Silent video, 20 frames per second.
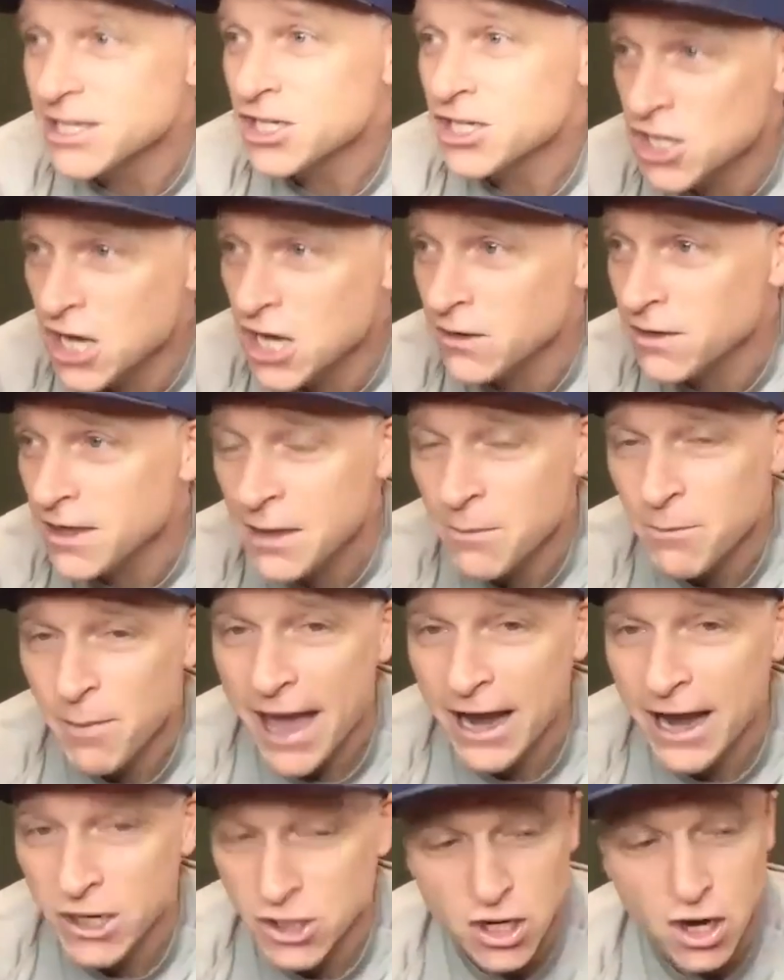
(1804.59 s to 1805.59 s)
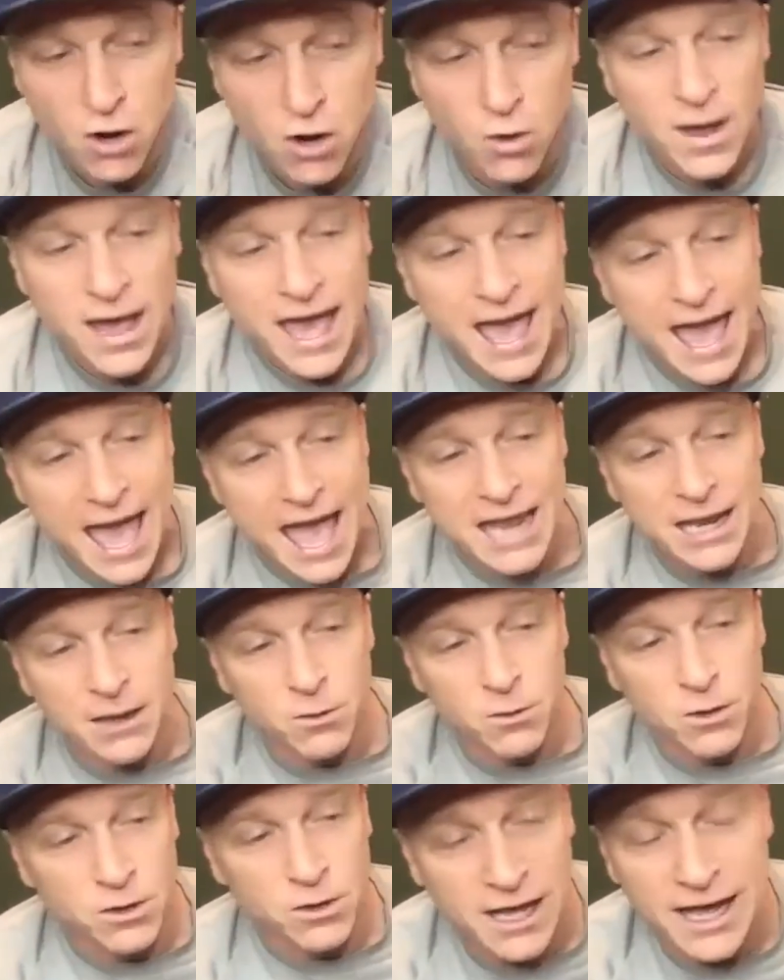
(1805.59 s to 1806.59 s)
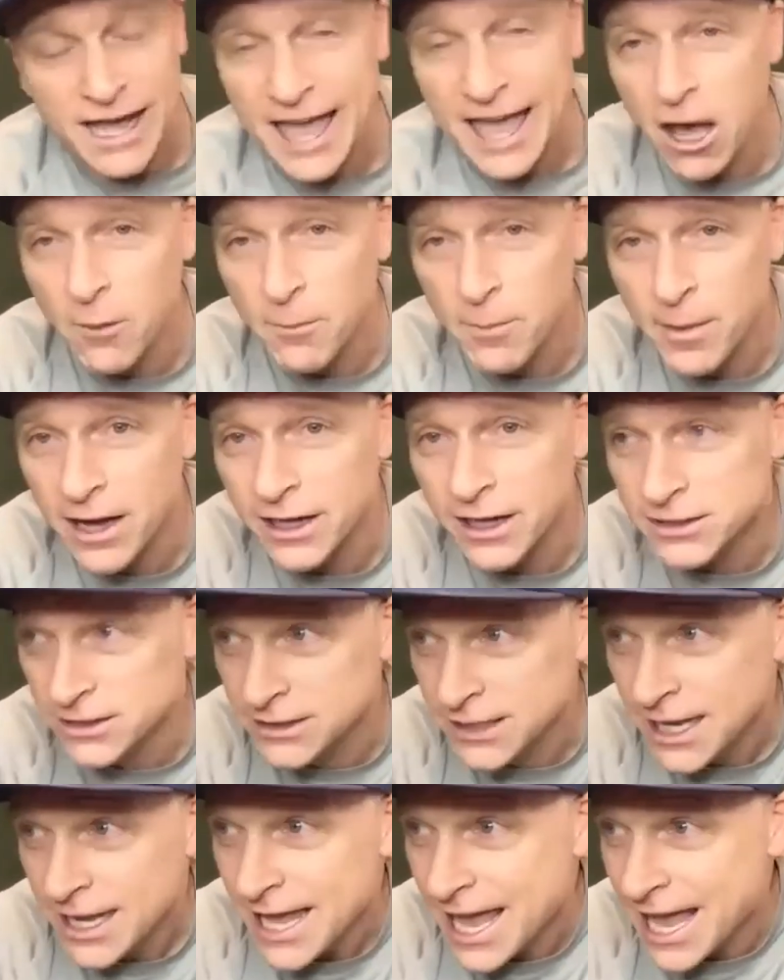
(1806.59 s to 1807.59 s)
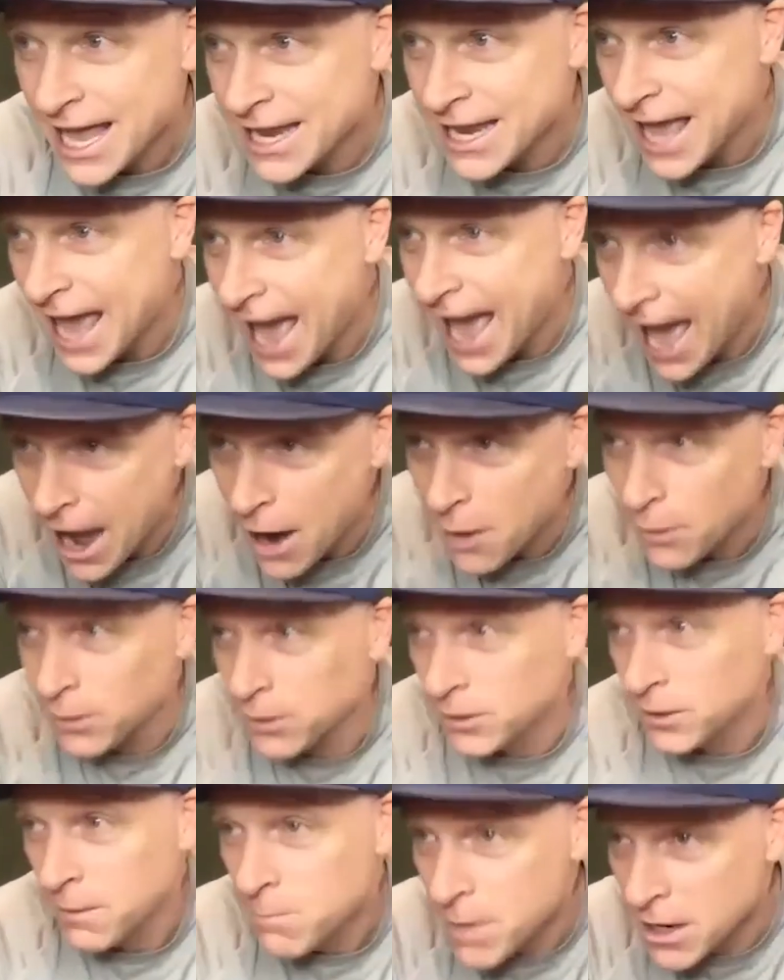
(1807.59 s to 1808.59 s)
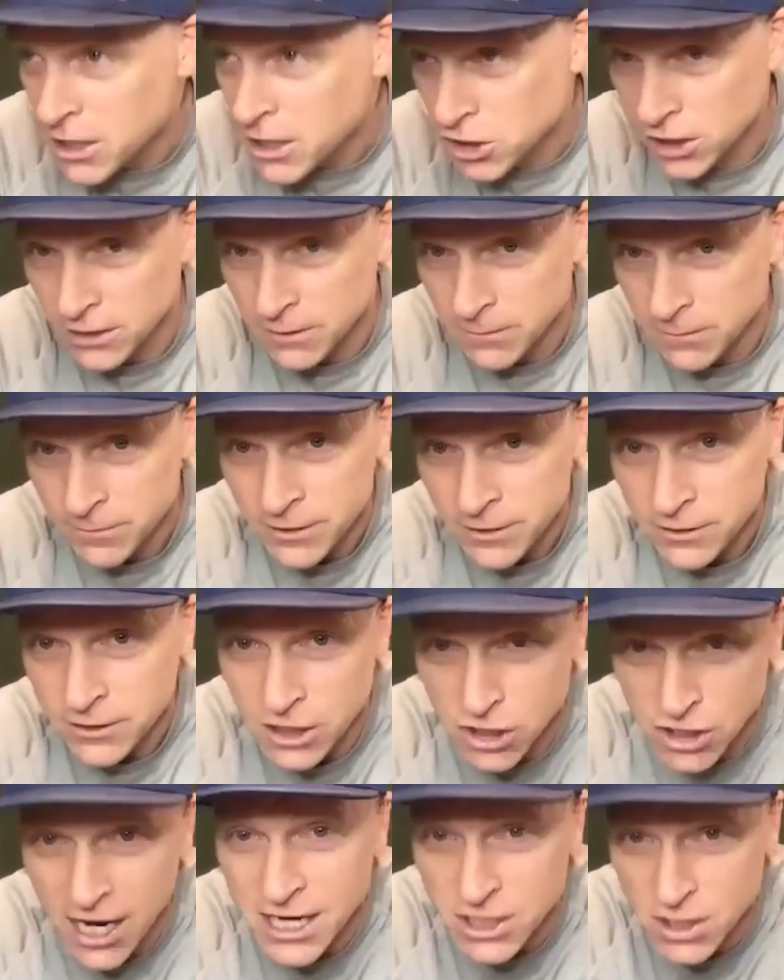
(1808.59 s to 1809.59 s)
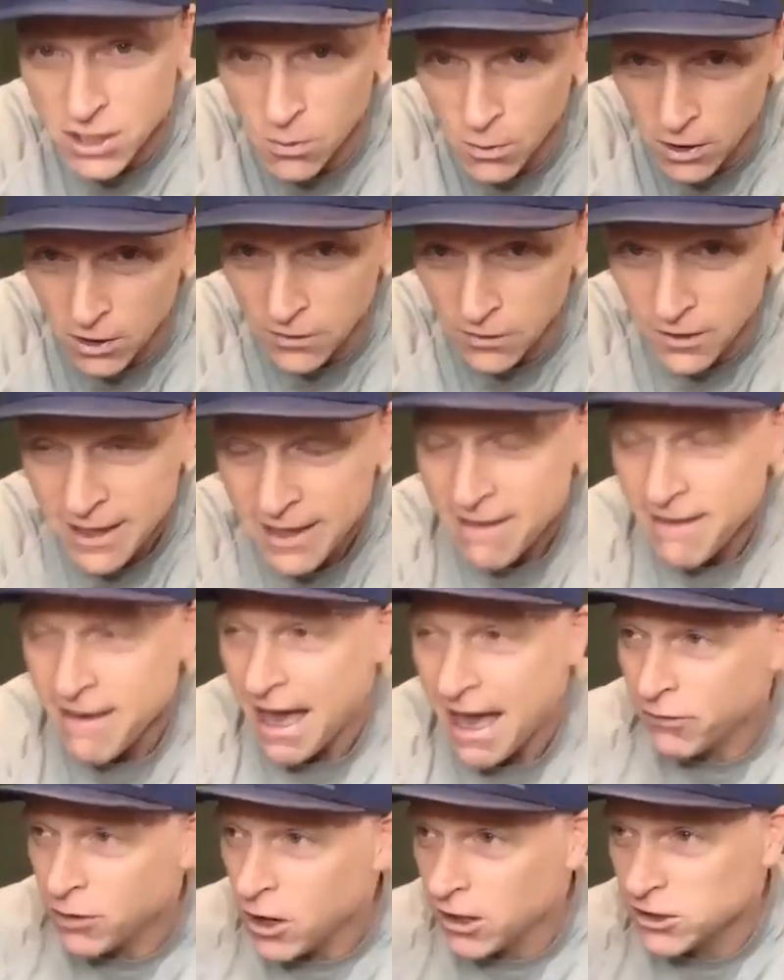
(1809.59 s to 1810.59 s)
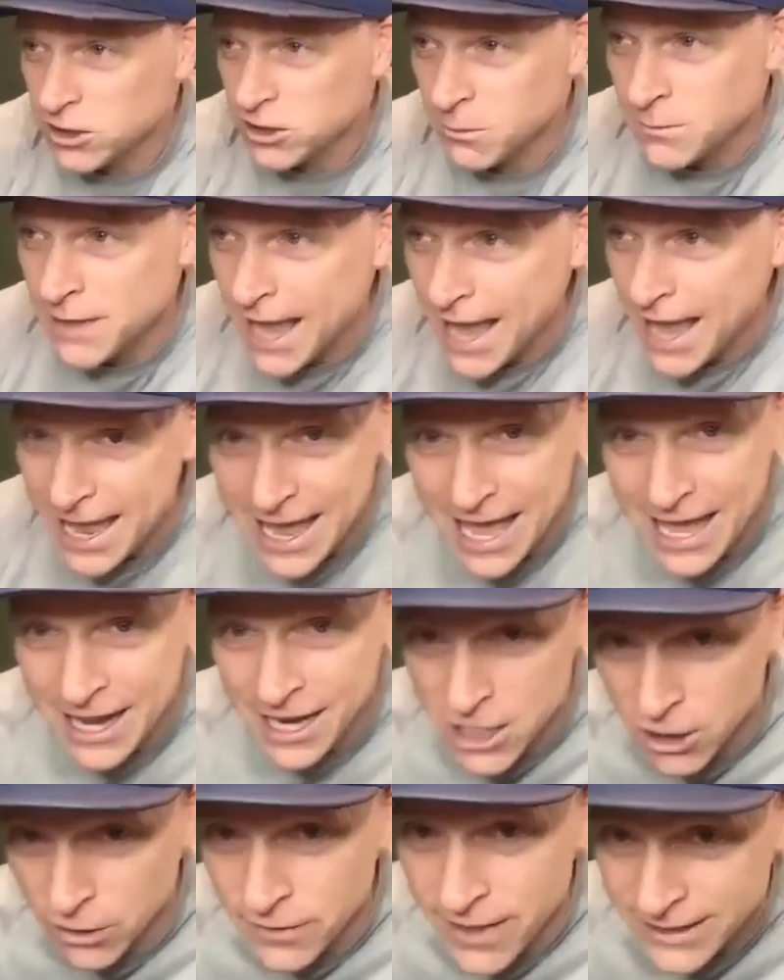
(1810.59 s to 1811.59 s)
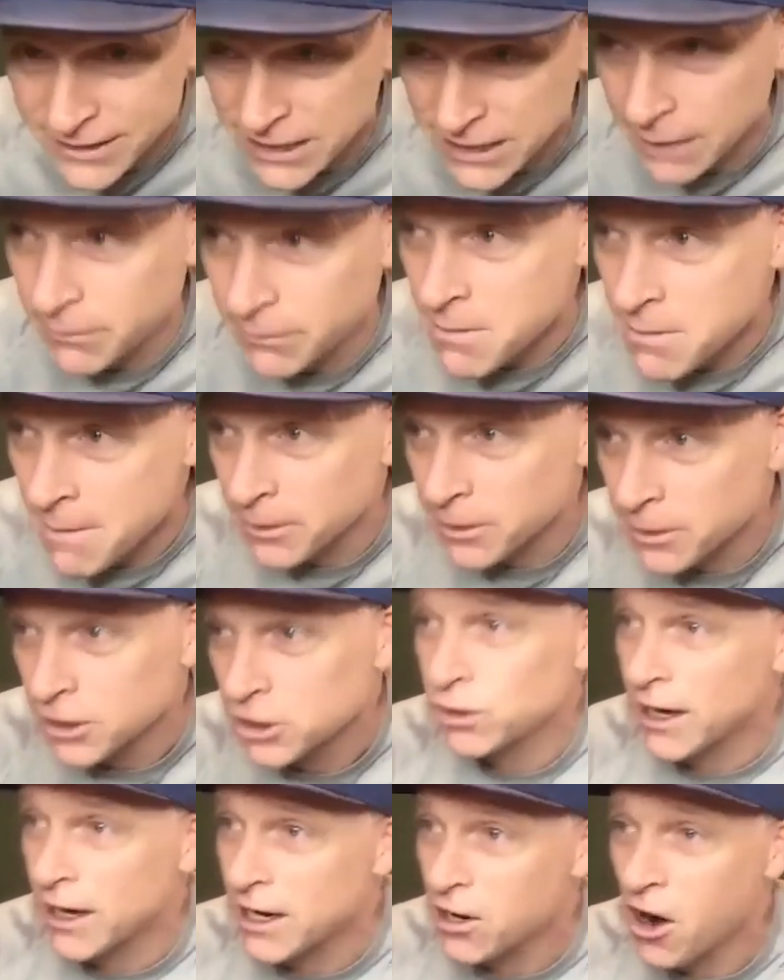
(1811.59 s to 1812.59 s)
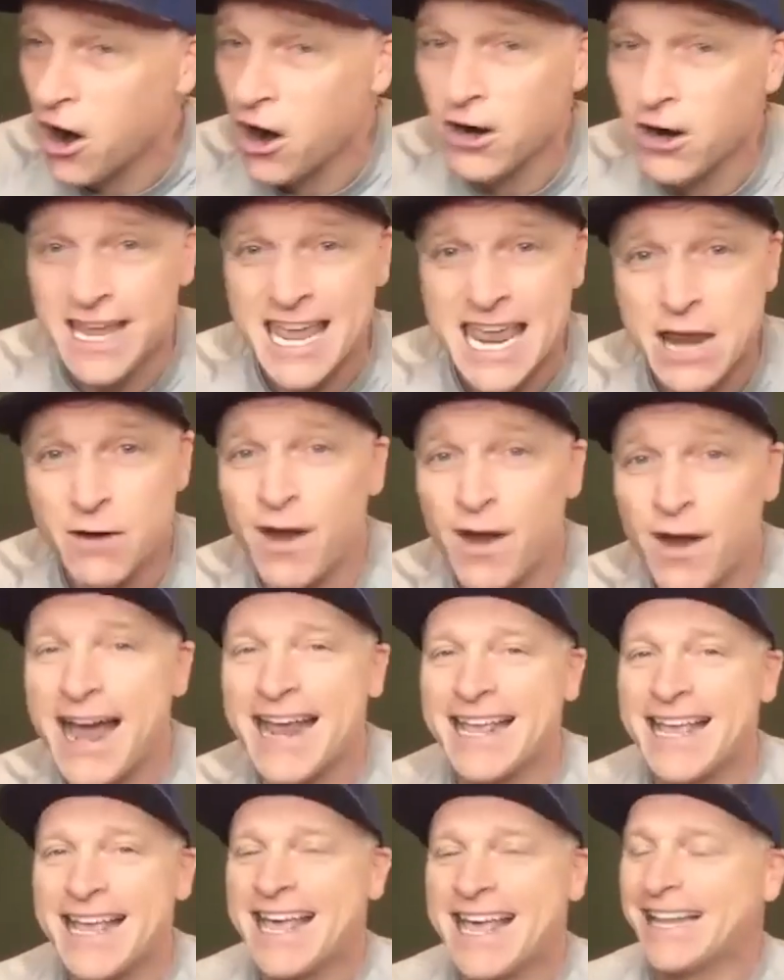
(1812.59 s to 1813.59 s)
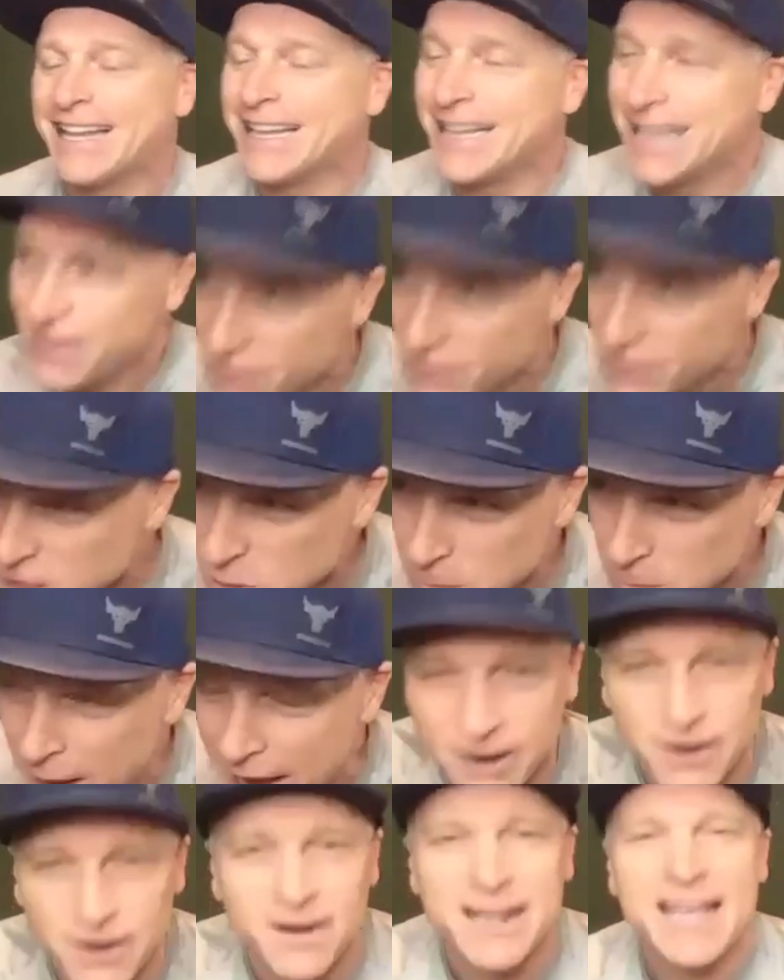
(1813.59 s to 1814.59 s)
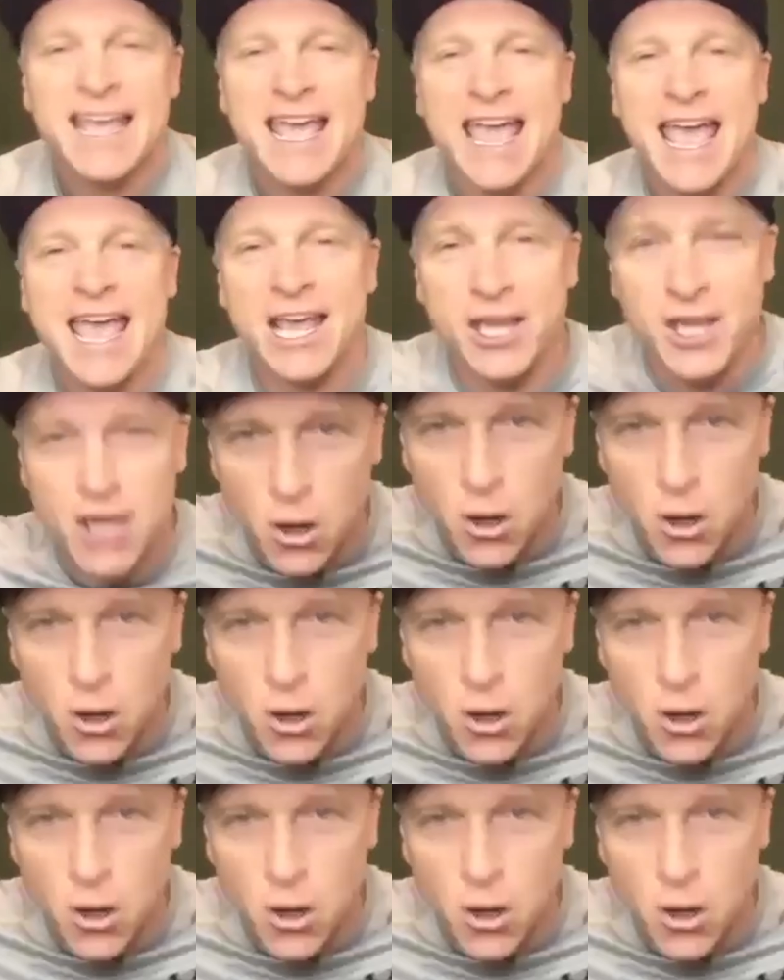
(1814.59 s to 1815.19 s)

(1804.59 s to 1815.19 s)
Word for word: share the Impact Show, and it will uh, help us in our mission to change the world. Have an awesome day. And until next time, remember train hard, eat right, live inspired, and go